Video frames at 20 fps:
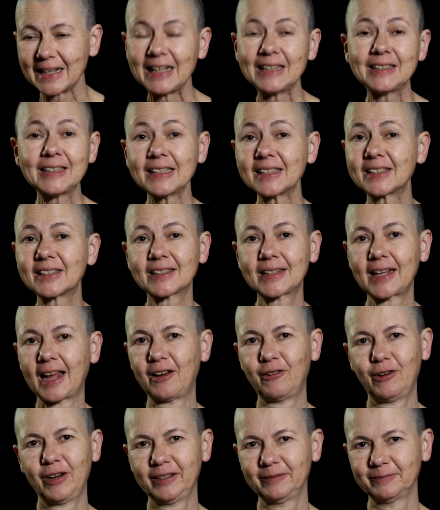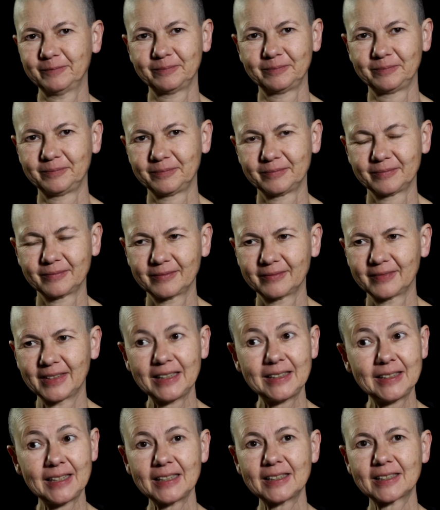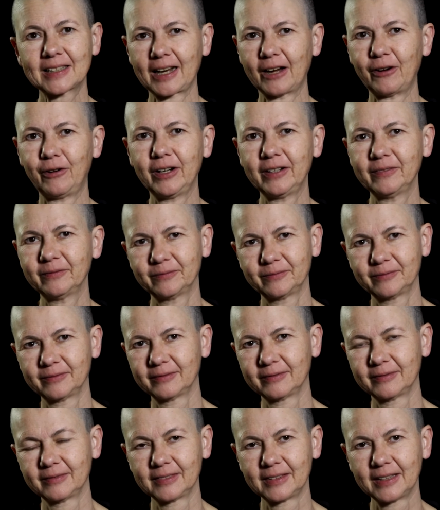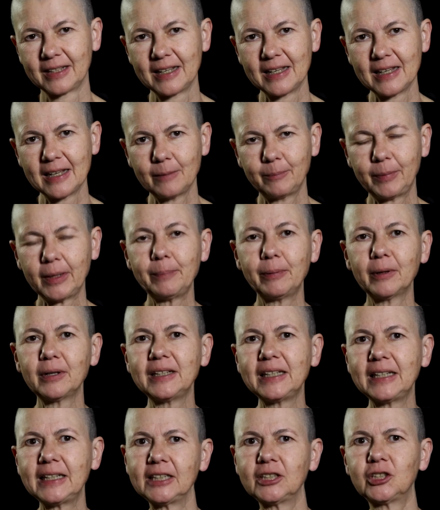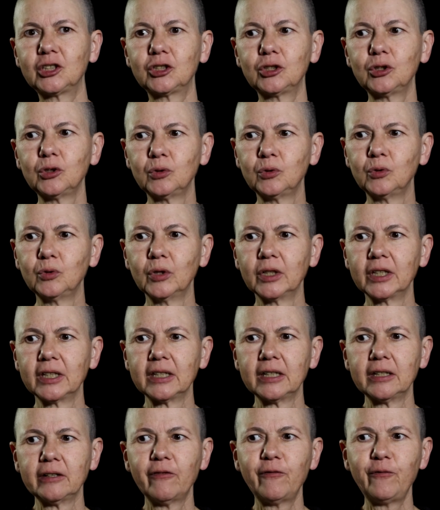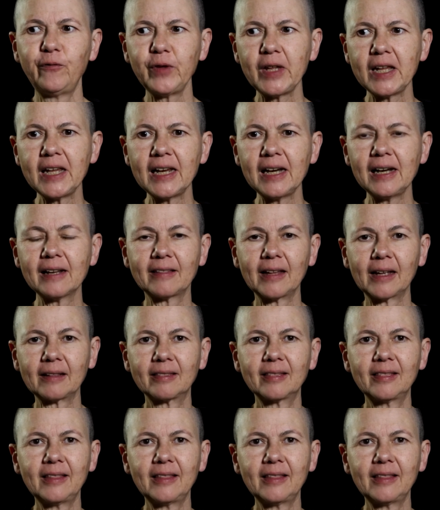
It is scary. It is scary. People need to feel that